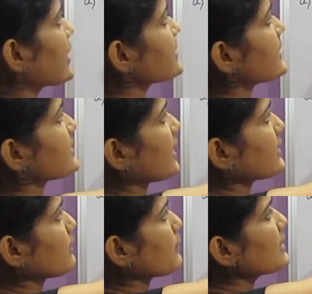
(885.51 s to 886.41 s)
x is
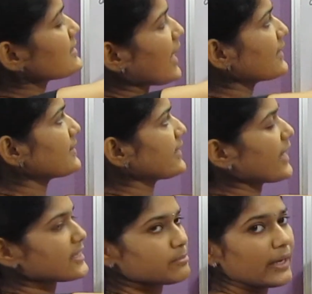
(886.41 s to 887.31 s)
nothing but sin
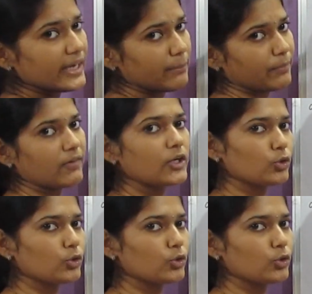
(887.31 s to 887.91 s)
3x by e power